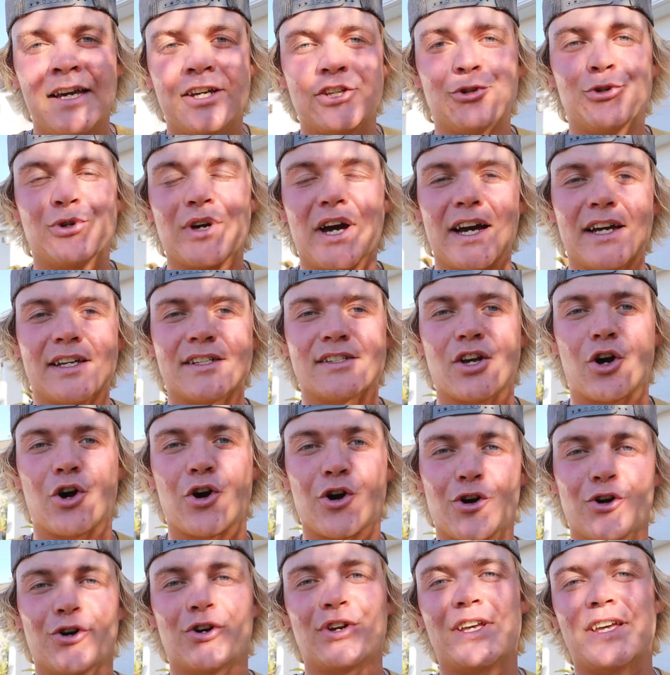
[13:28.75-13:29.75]
You guys
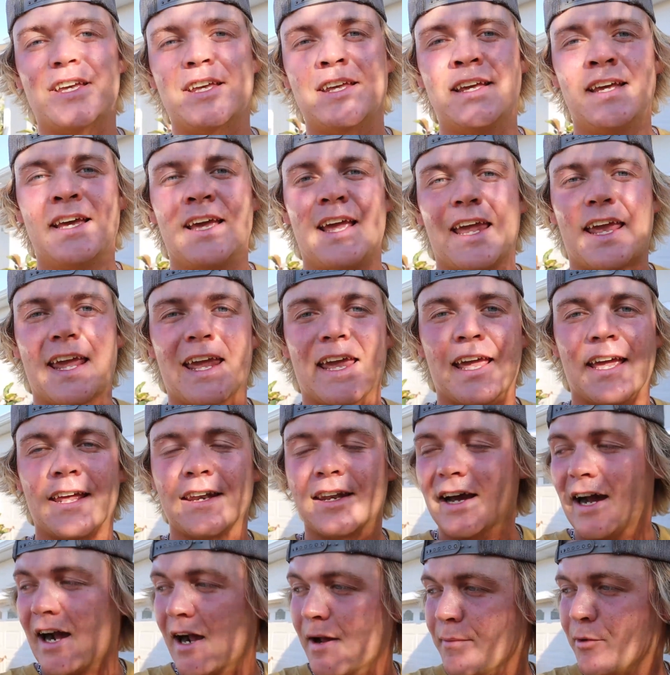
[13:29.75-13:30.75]
heard it,
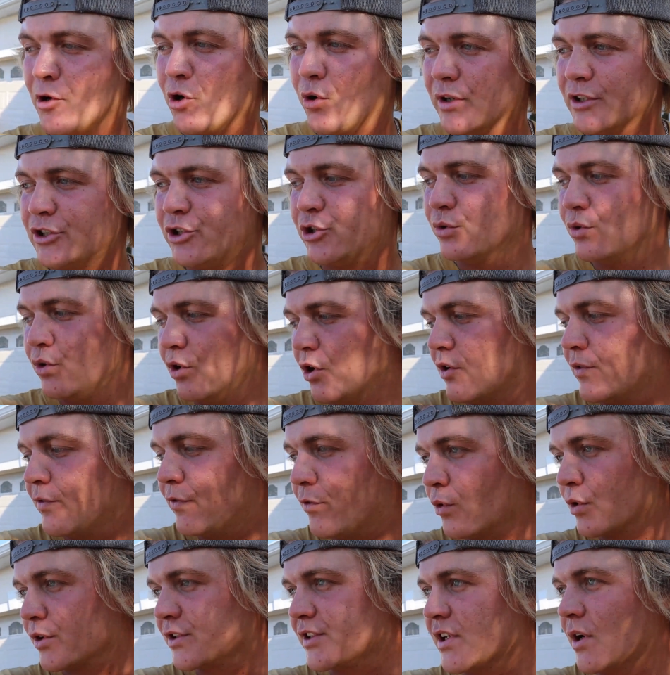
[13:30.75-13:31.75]
and I'm going to look
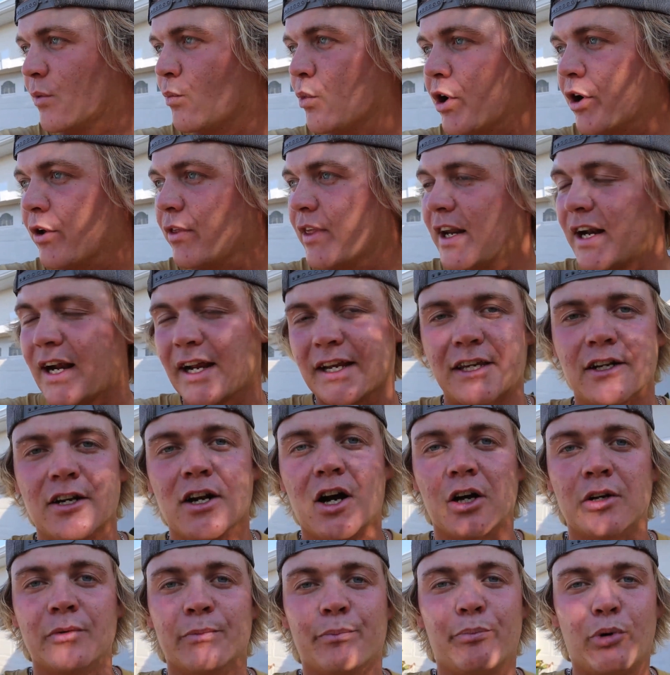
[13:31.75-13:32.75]
for somewhere that I can
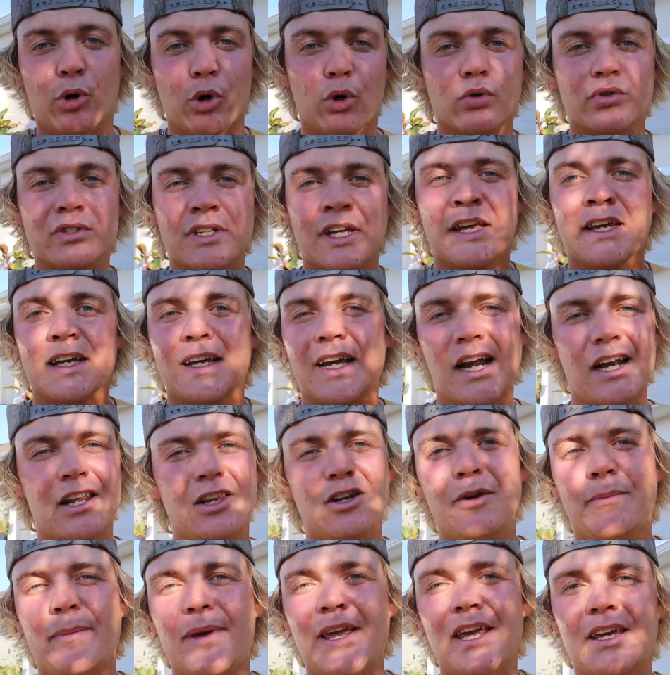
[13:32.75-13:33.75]
unbolt, kind
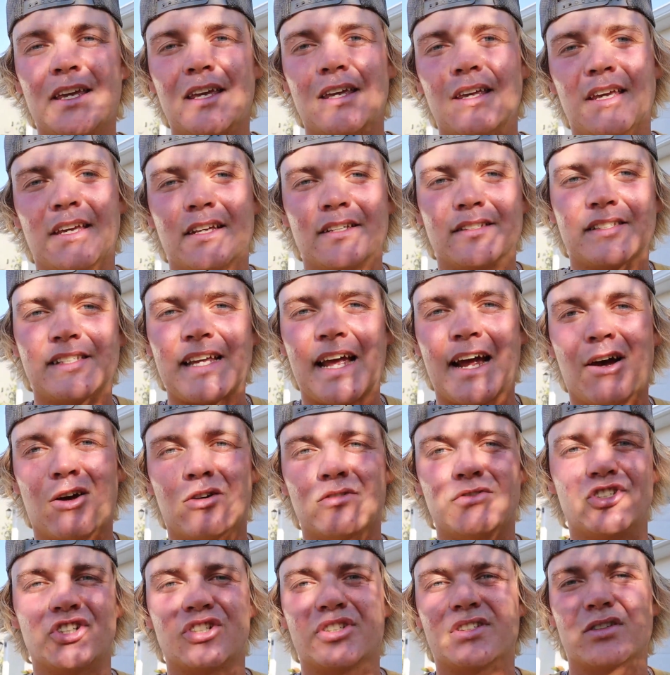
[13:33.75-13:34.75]
of to make it
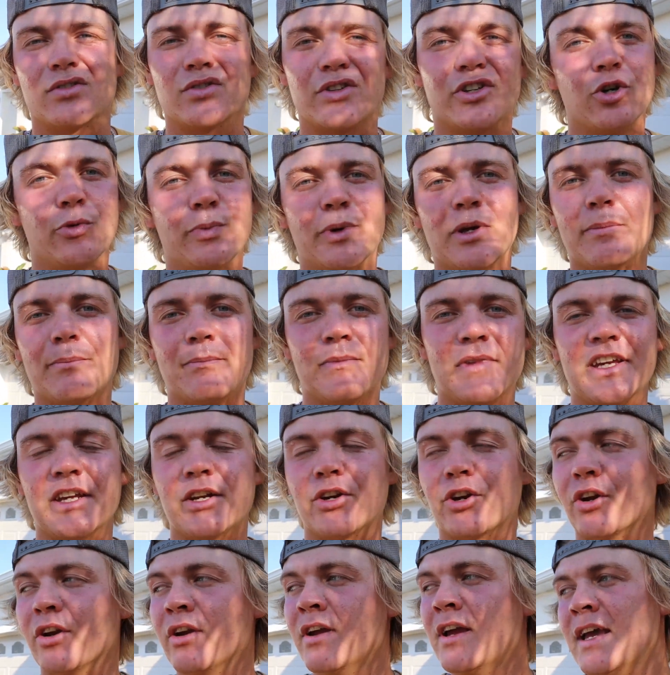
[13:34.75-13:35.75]
sound just a little bit
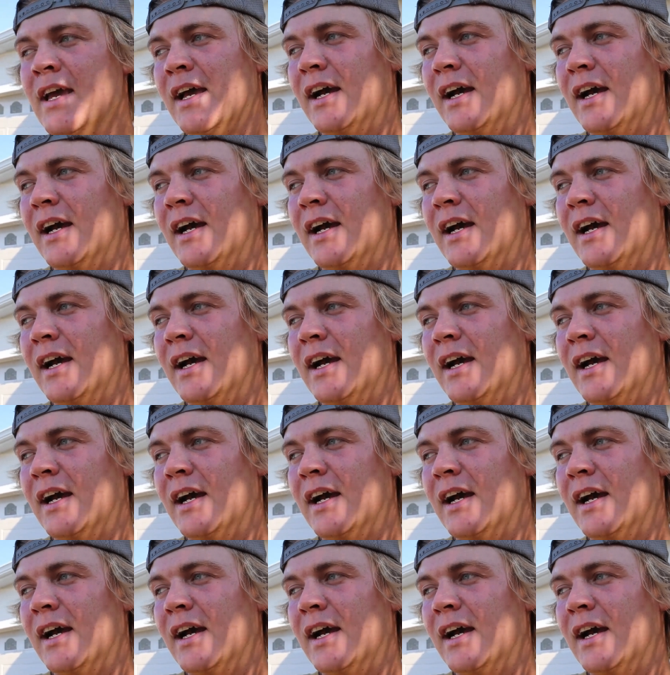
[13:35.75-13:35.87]
meaner,